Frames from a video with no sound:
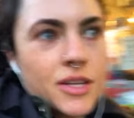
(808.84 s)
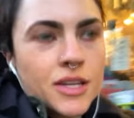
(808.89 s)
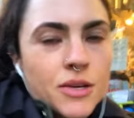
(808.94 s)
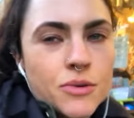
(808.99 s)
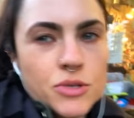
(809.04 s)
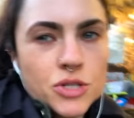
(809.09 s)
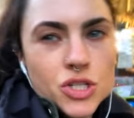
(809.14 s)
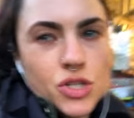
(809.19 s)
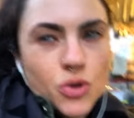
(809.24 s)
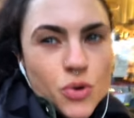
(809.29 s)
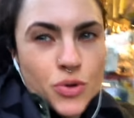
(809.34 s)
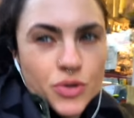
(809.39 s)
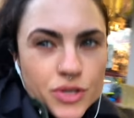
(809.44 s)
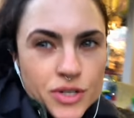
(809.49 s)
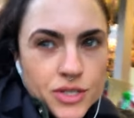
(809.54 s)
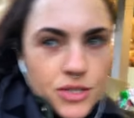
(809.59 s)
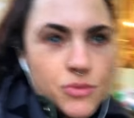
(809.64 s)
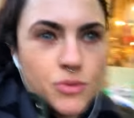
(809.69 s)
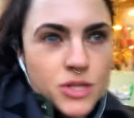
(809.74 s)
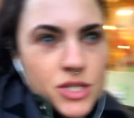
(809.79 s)
and it was
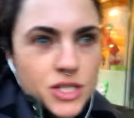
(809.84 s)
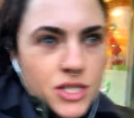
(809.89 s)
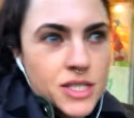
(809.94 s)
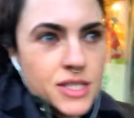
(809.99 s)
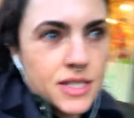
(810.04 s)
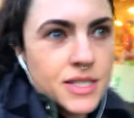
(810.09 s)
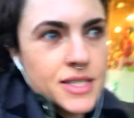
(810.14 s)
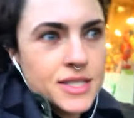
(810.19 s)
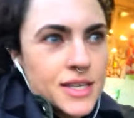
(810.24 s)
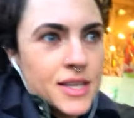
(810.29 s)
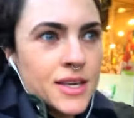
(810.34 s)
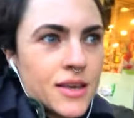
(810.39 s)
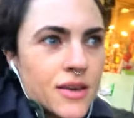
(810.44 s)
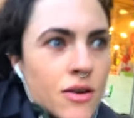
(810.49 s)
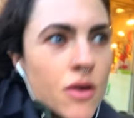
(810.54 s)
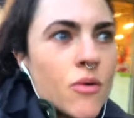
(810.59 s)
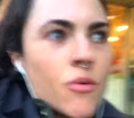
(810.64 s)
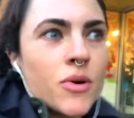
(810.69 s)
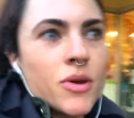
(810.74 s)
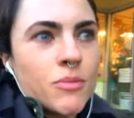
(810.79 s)
shoulders, which is
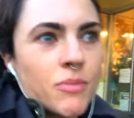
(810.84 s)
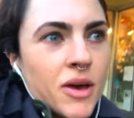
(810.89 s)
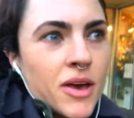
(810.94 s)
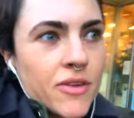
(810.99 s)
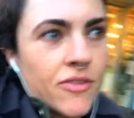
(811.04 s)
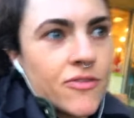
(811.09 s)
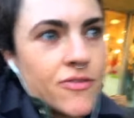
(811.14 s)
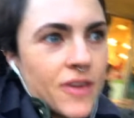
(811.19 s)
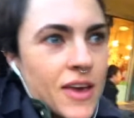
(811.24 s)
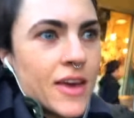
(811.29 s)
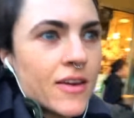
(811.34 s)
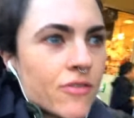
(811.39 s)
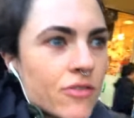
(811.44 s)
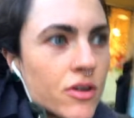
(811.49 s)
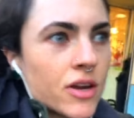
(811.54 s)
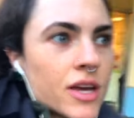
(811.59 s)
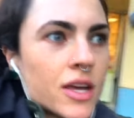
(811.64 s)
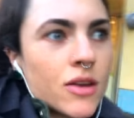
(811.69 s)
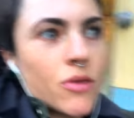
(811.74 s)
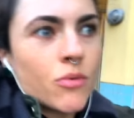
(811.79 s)
one of my
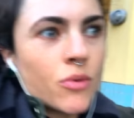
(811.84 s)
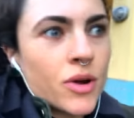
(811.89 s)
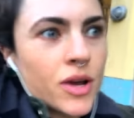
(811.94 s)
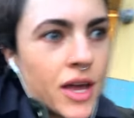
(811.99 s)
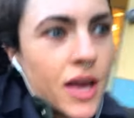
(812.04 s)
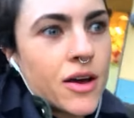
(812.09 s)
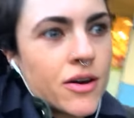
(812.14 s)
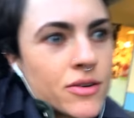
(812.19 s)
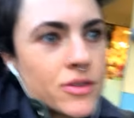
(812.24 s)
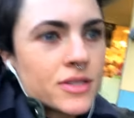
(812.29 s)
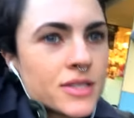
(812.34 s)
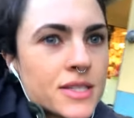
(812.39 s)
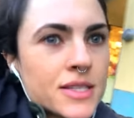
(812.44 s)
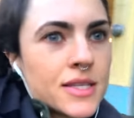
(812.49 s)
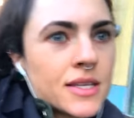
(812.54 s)
favorite workouts.